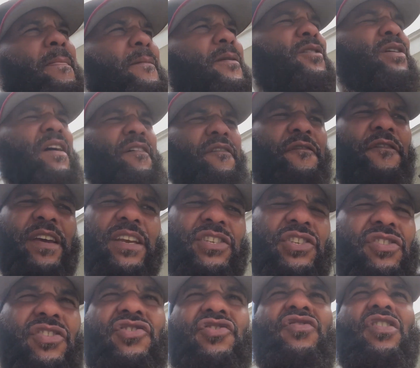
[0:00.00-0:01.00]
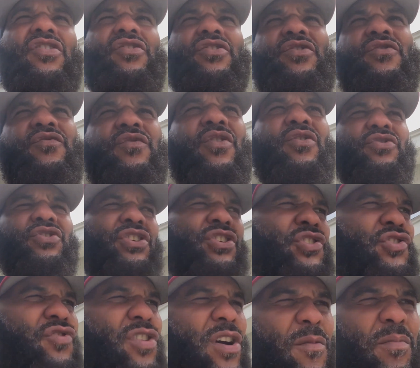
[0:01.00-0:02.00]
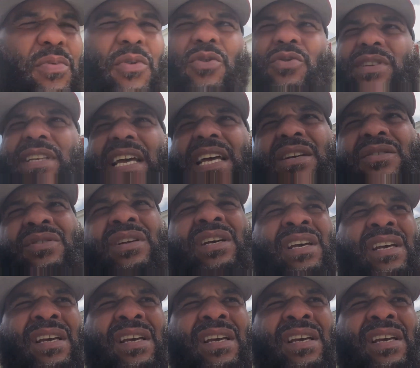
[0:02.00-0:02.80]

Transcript: you know, I fixed your truck on the road, your truck broke down.